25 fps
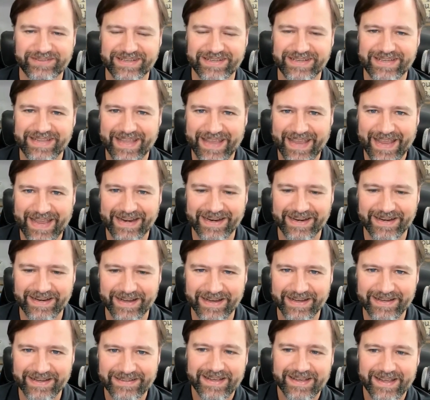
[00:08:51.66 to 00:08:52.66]
in mm.
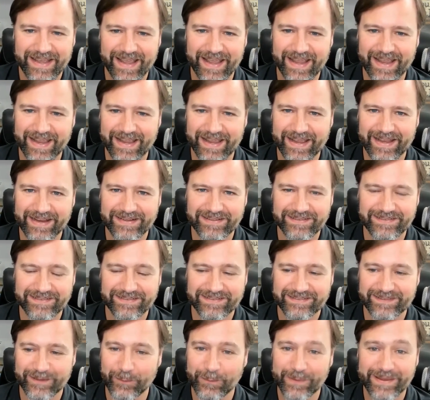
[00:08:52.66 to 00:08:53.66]
Canada. And
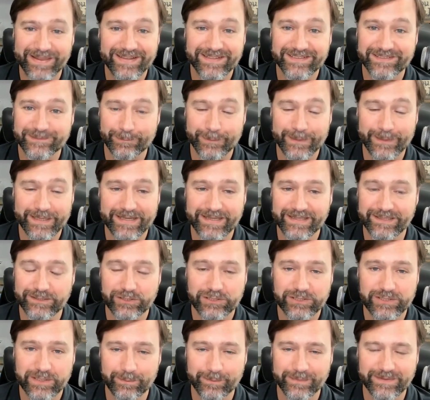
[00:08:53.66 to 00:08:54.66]
so when they're splitting those
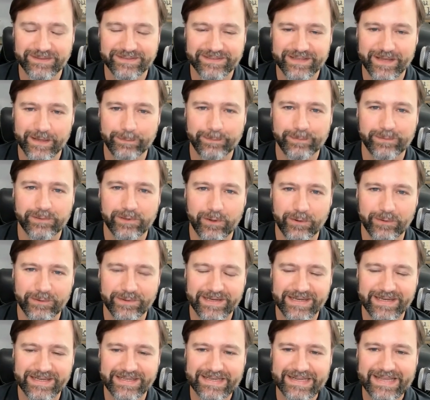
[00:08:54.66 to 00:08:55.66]
shipments up
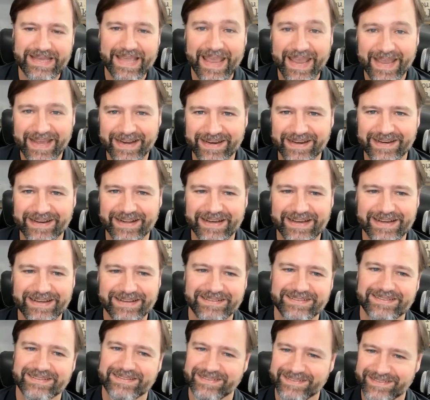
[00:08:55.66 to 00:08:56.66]
going into Canada,
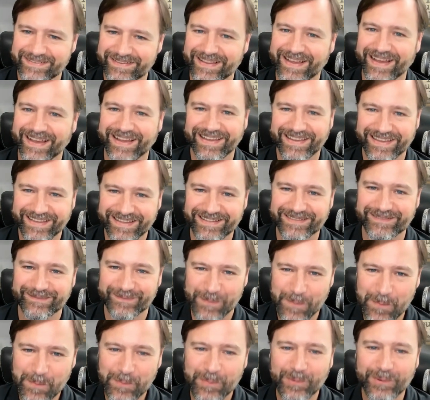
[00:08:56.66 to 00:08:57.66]
oh, that can gosh, get
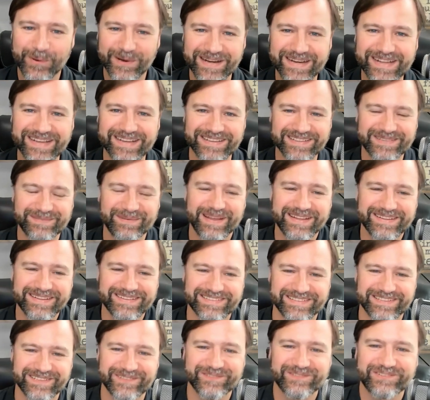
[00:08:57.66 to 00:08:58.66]
yeah. pretty
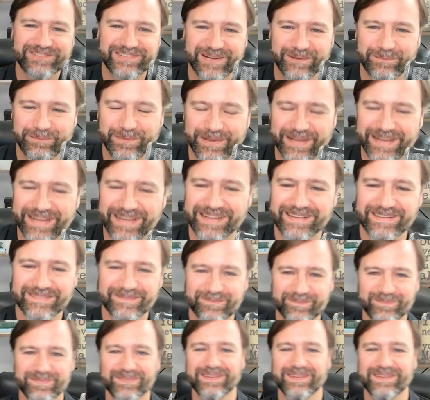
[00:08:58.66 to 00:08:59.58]
expensive shipping yeah.